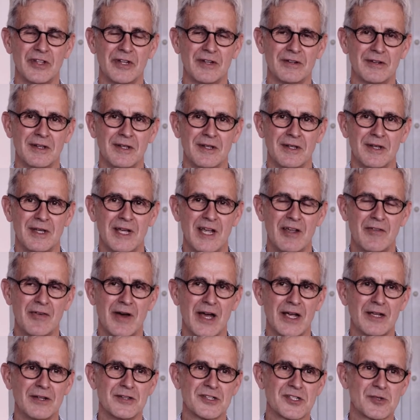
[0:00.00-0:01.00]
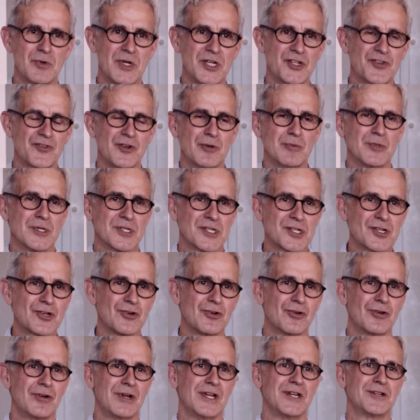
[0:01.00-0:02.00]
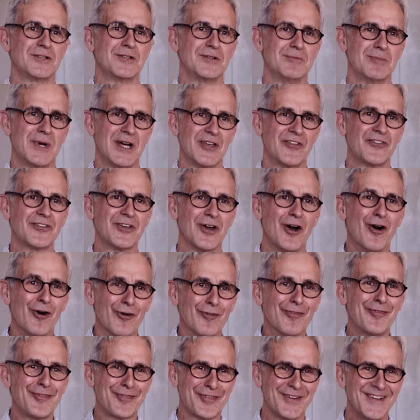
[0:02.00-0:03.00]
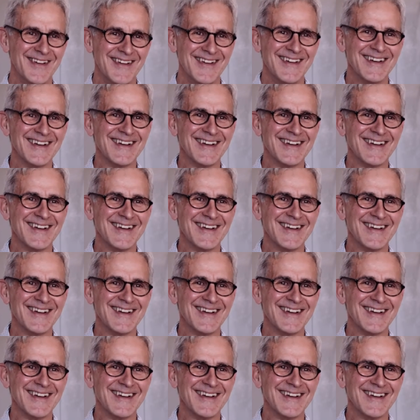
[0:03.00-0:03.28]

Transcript: And if I can switch from the story to myself,